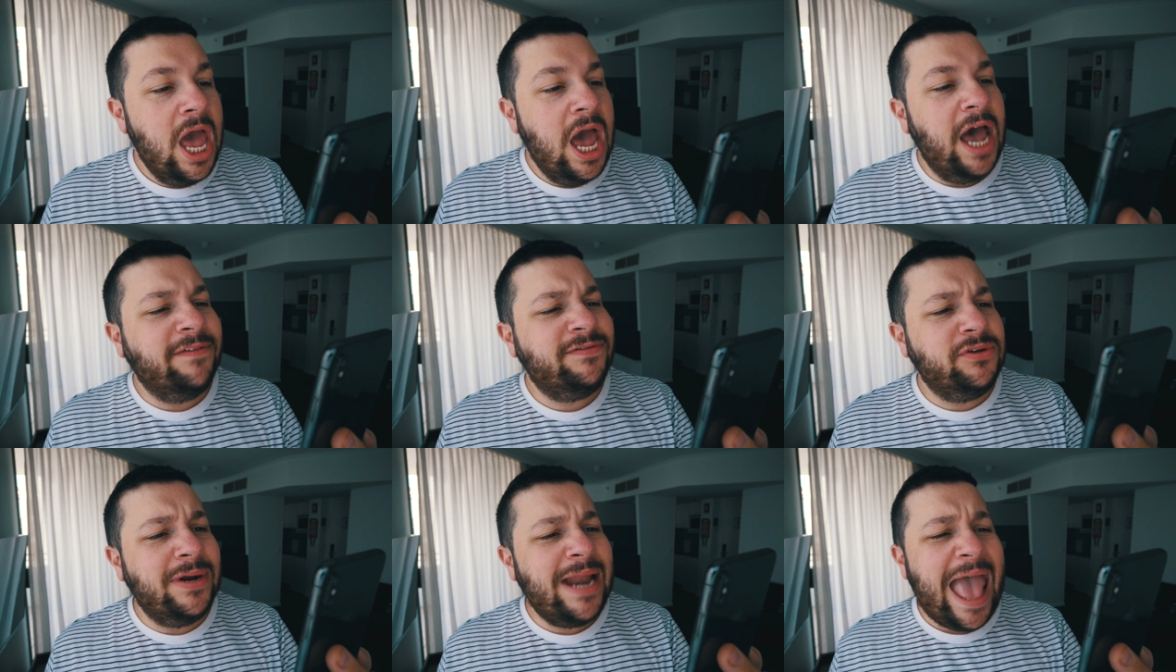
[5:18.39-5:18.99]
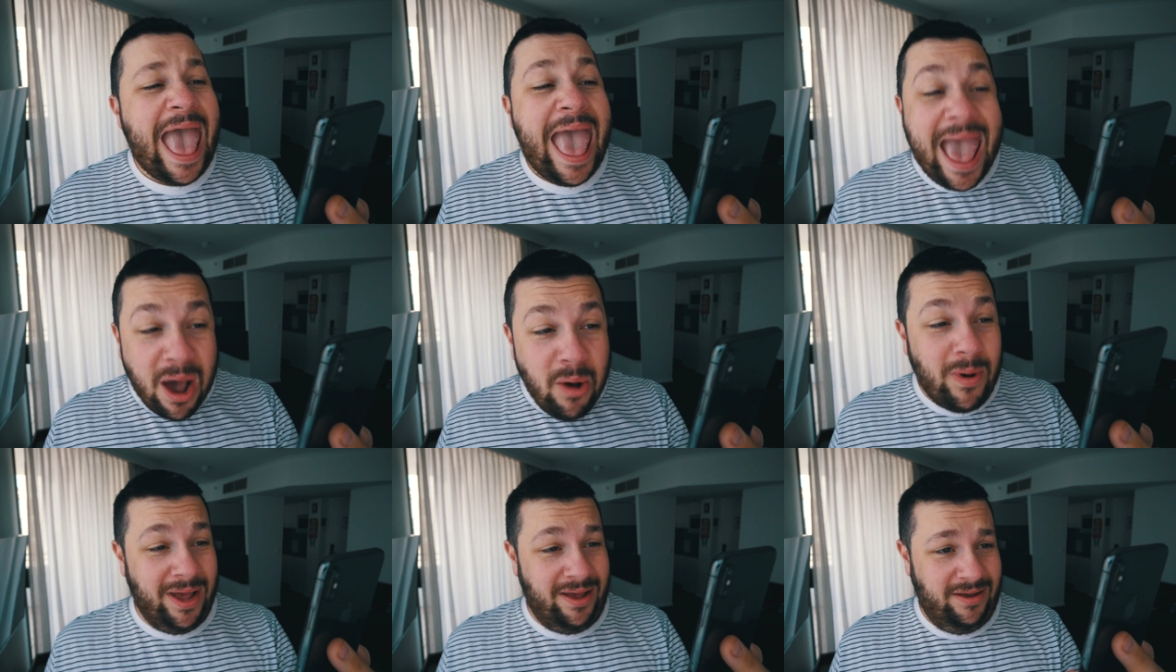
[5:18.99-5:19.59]
After an
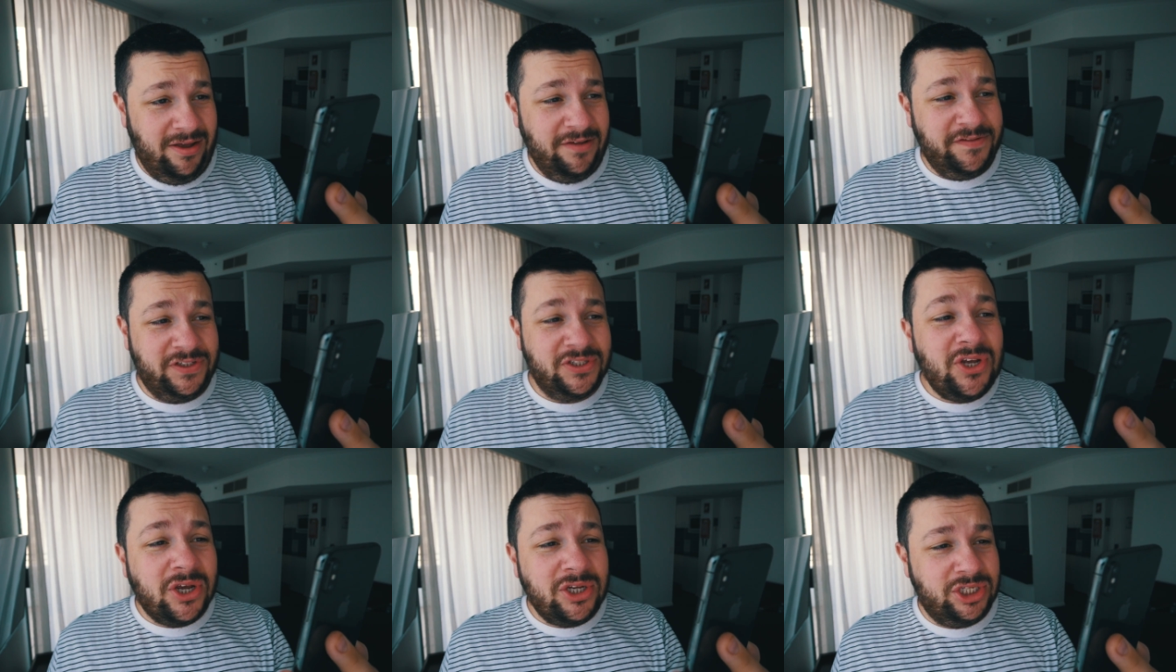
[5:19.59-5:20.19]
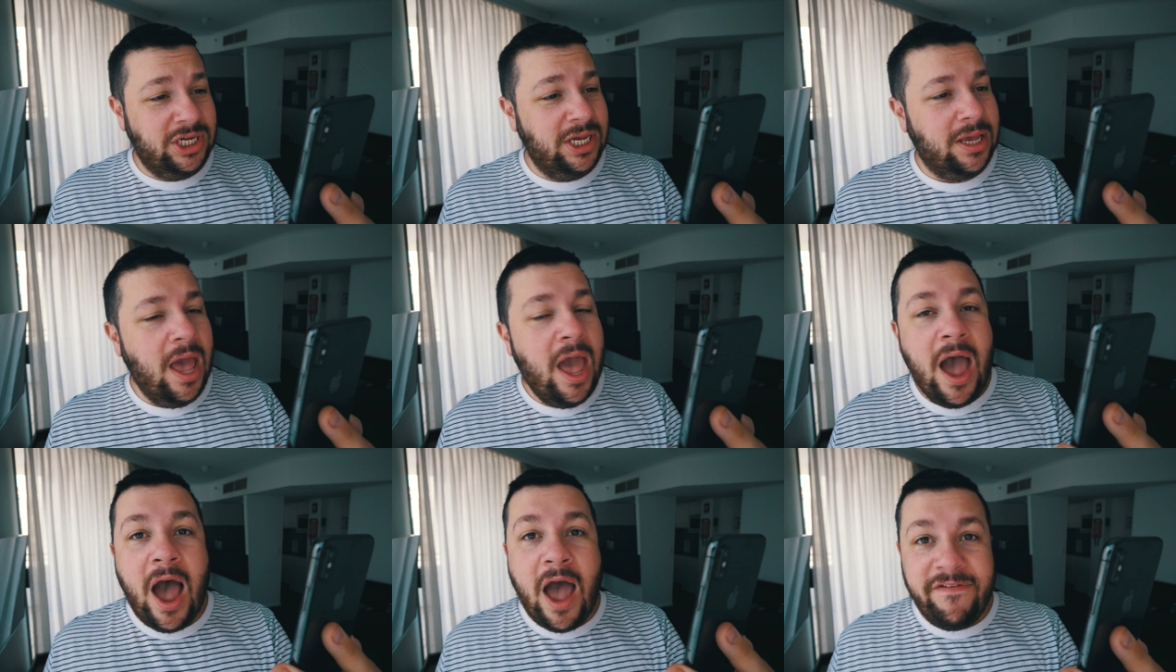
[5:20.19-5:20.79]
hour of searching,
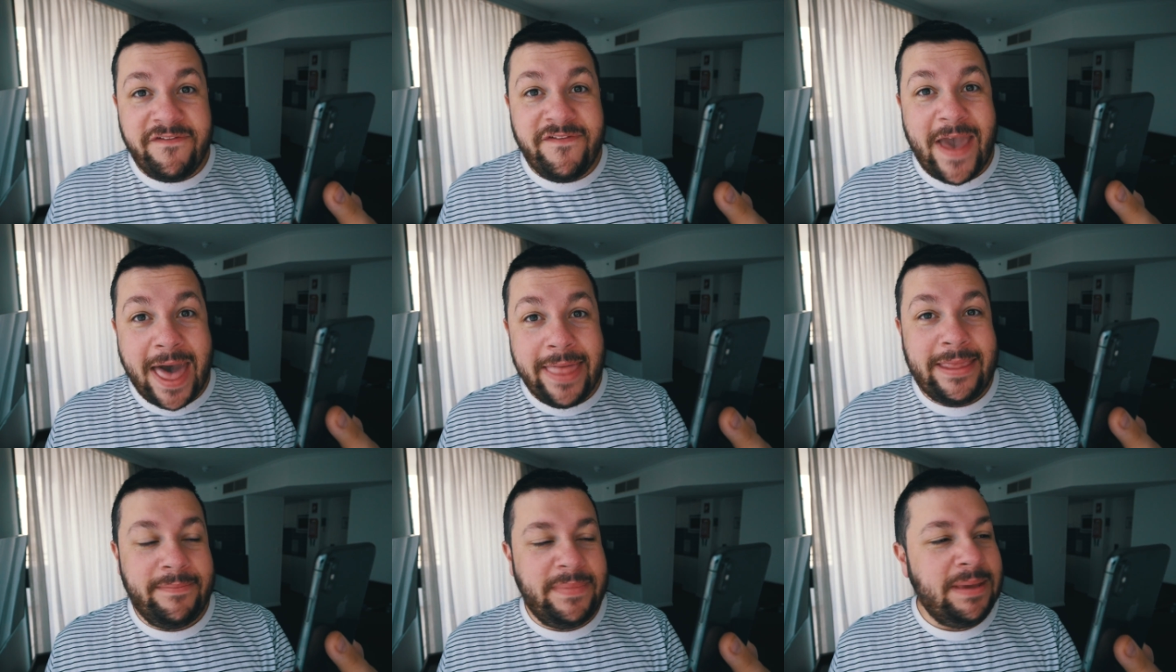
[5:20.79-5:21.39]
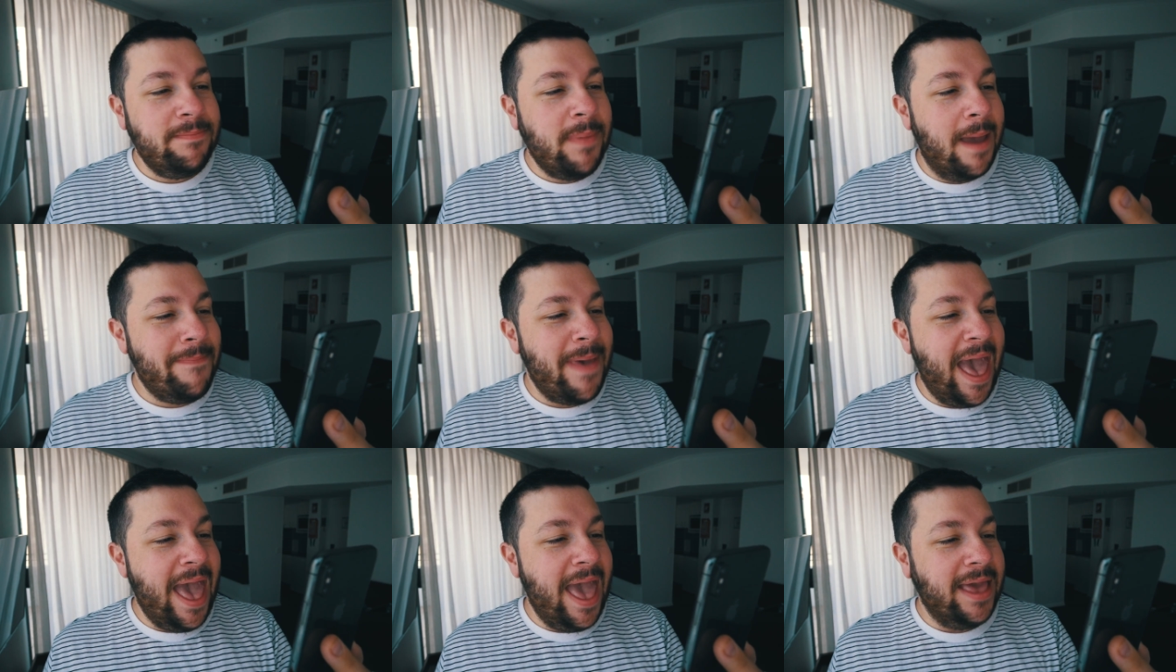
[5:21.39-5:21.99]
I found them in my
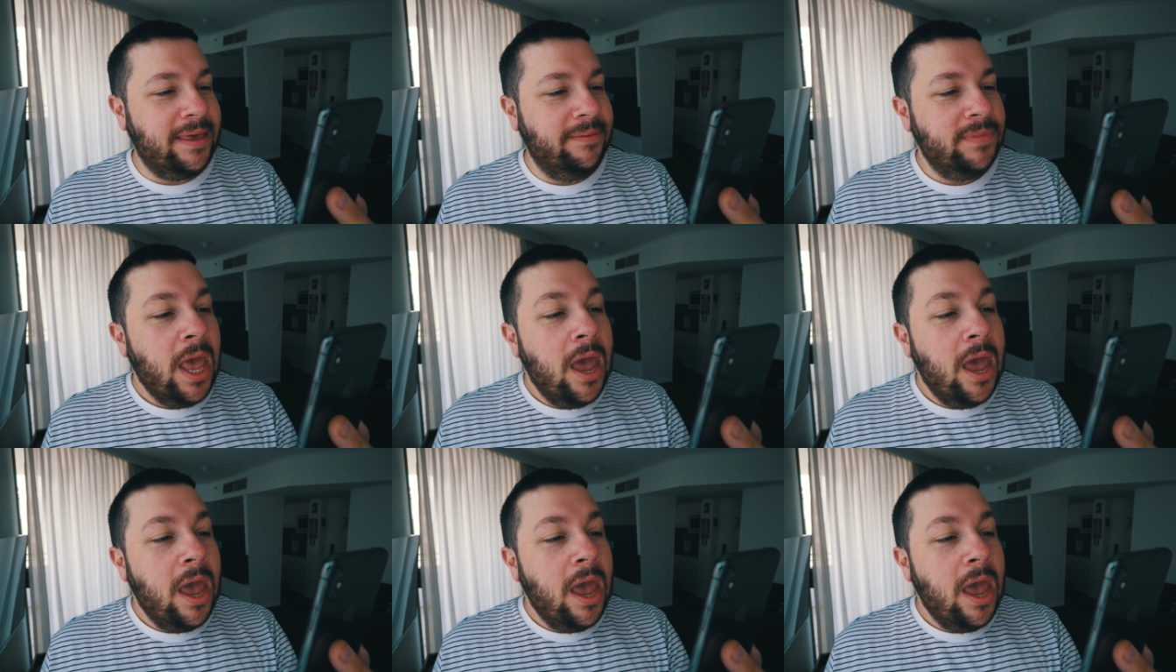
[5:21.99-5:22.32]
bag.